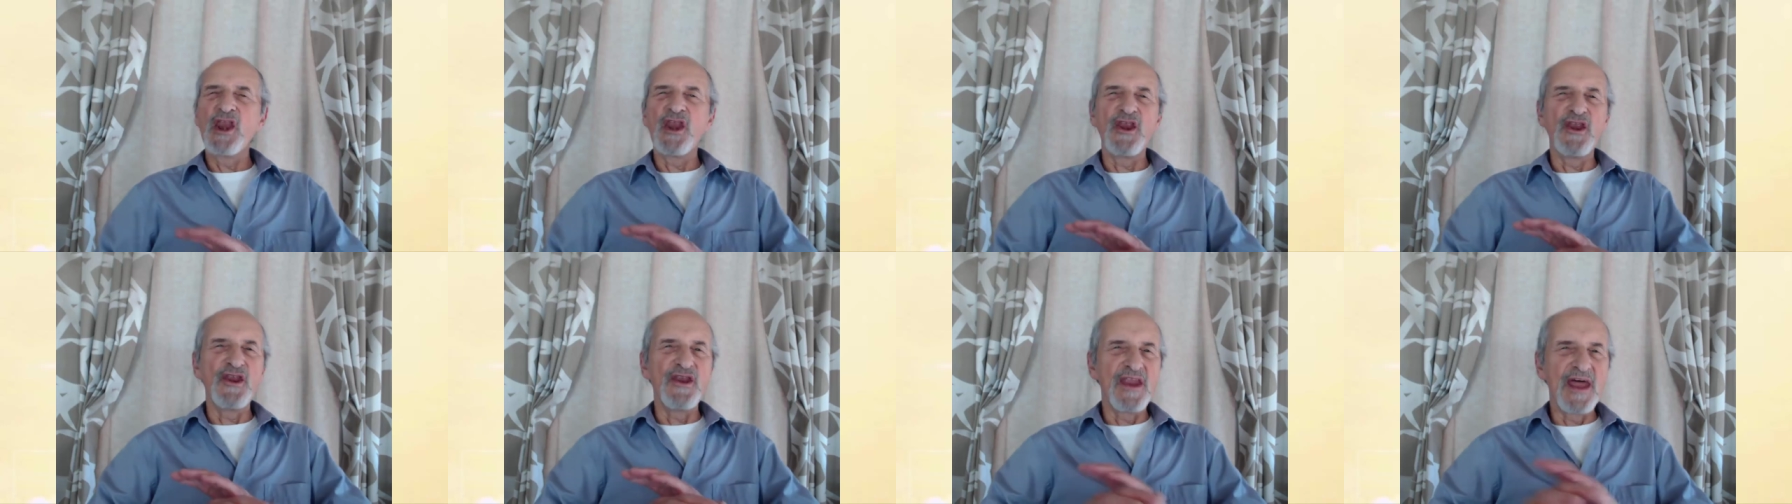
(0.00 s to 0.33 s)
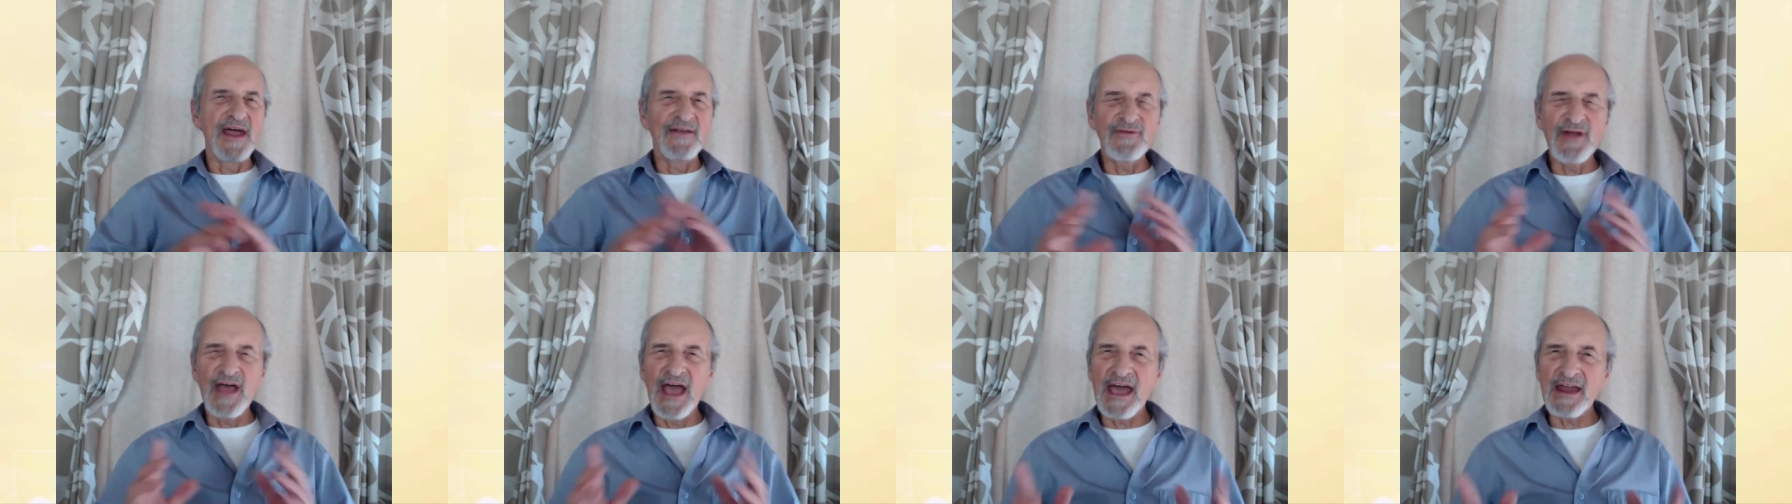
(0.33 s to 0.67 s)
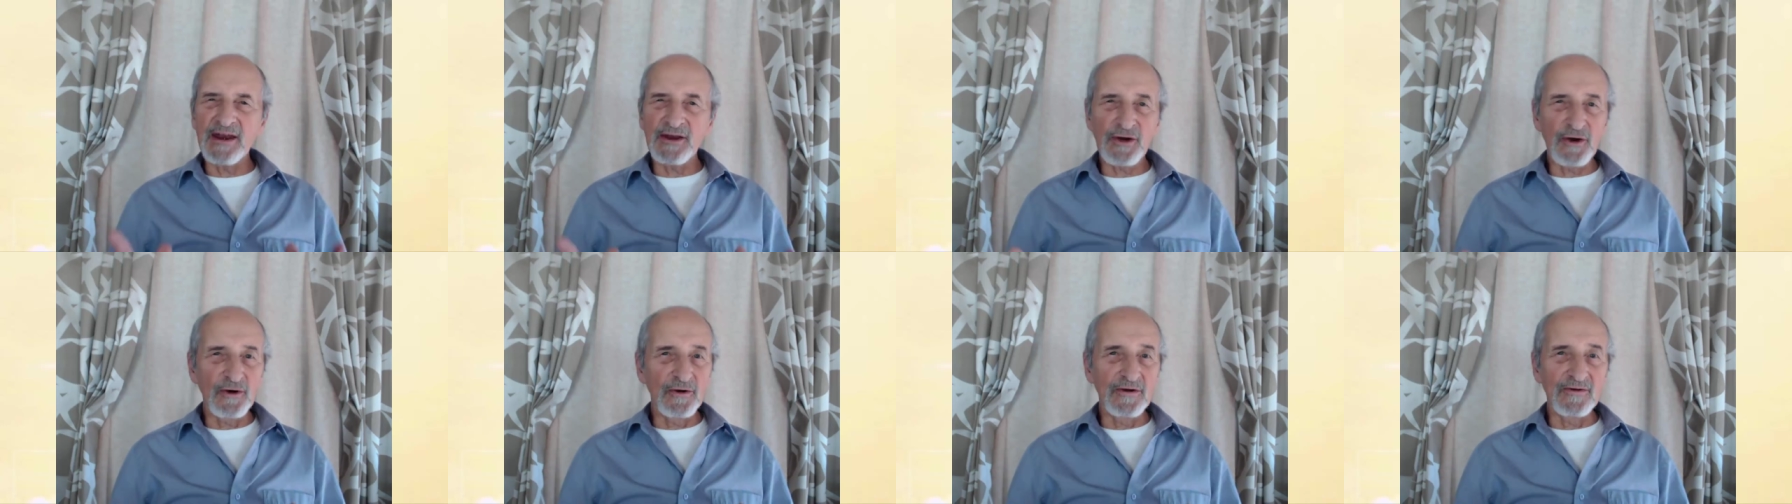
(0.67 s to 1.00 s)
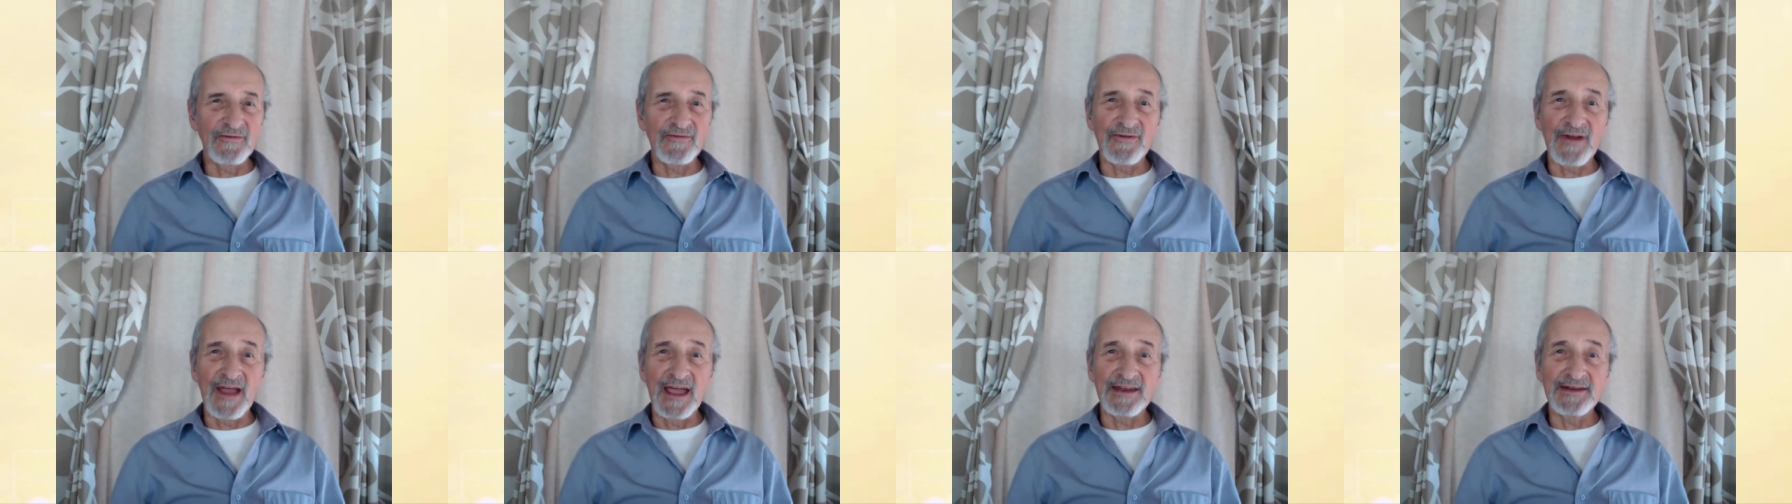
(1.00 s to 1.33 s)
never had a
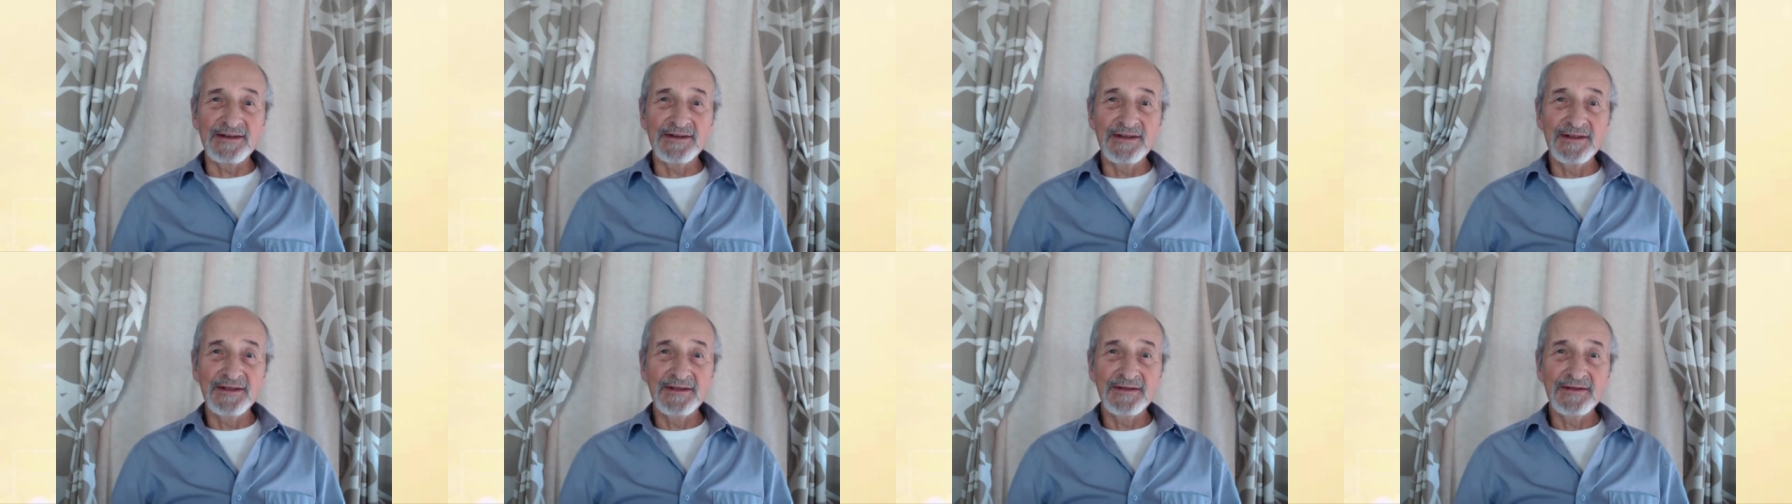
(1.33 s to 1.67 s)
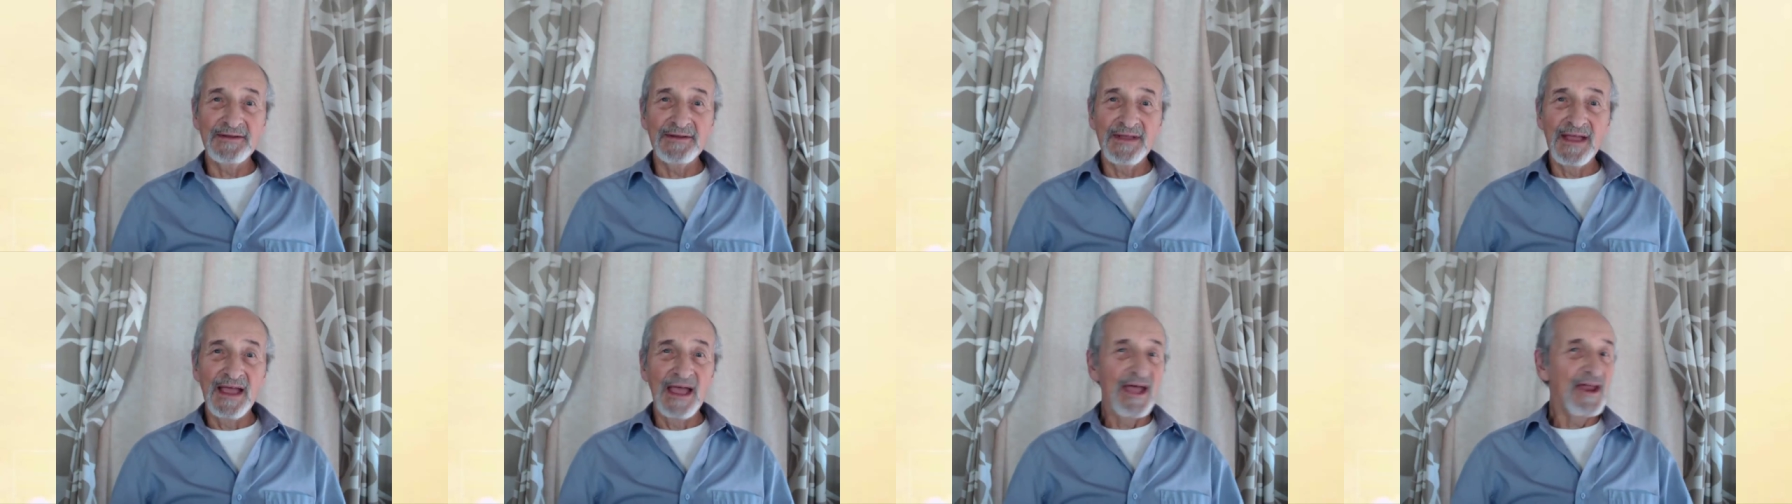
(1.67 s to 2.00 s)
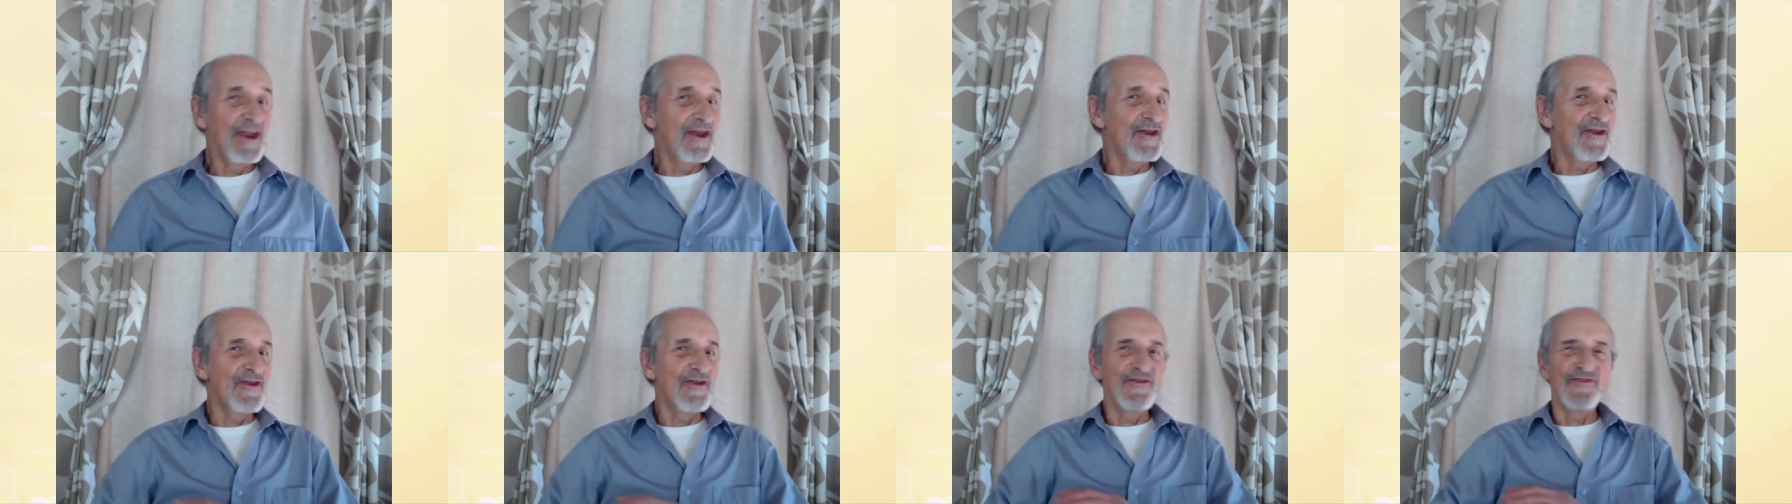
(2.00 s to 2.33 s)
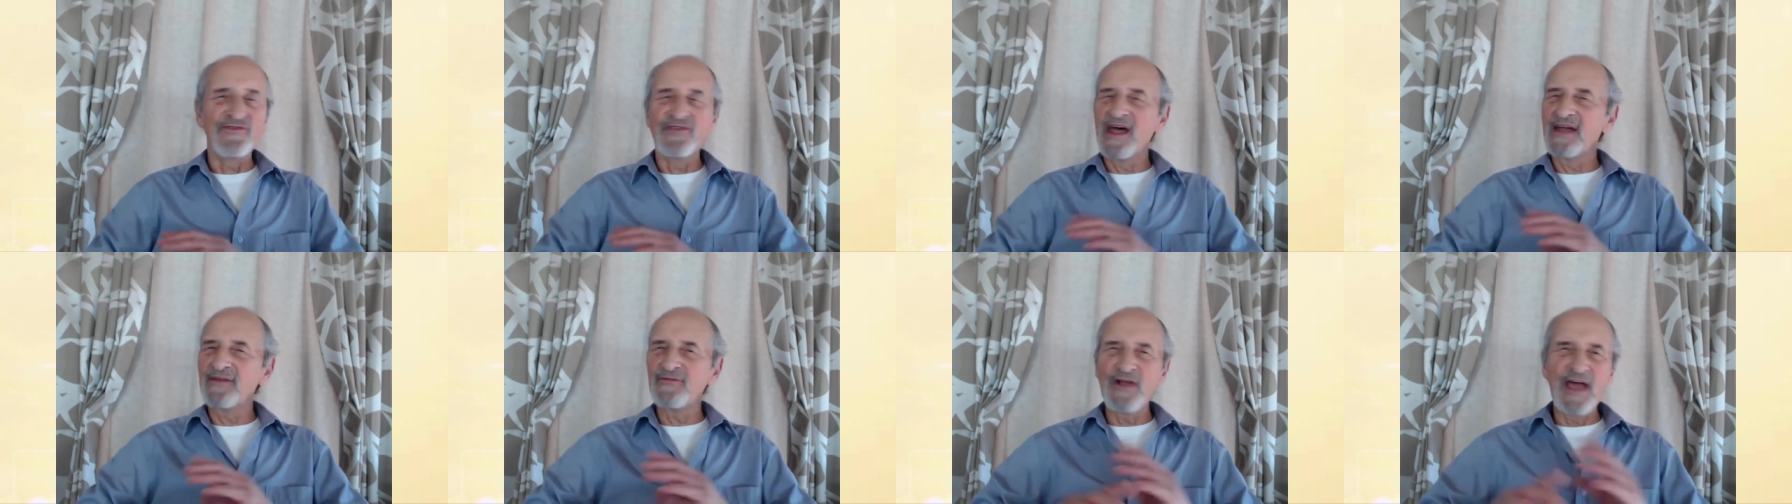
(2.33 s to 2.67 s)
girlfriend,
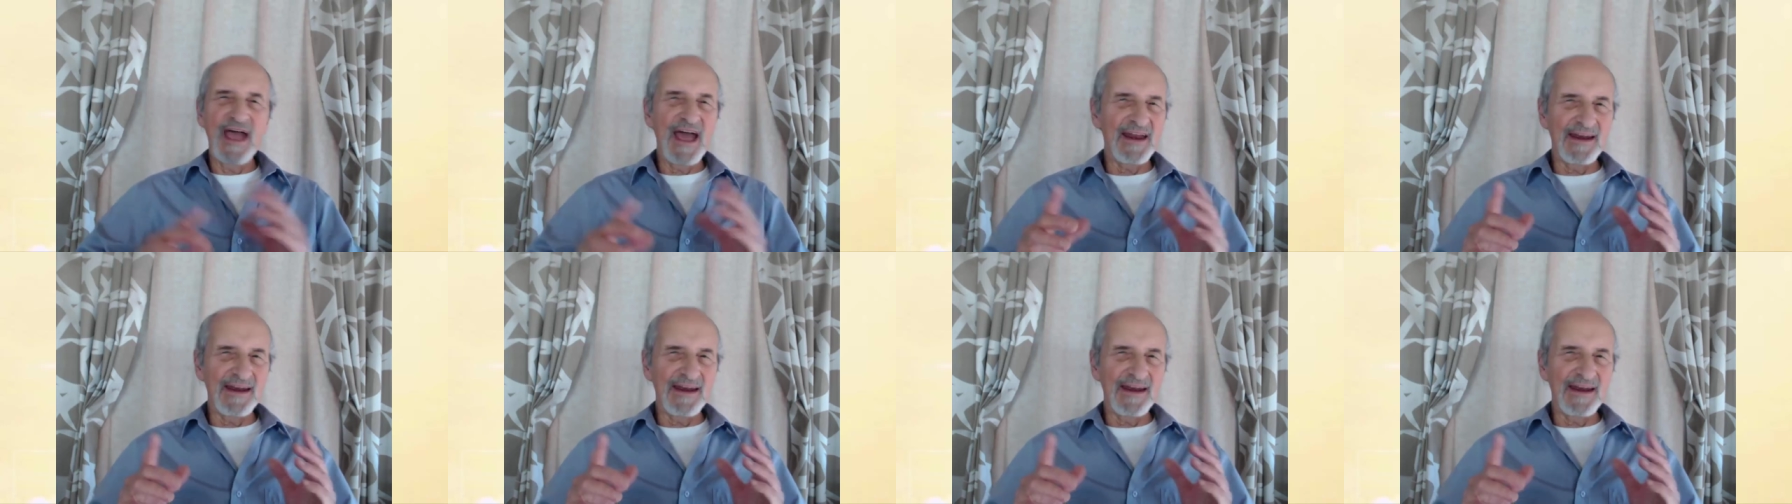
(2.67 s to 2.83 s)
never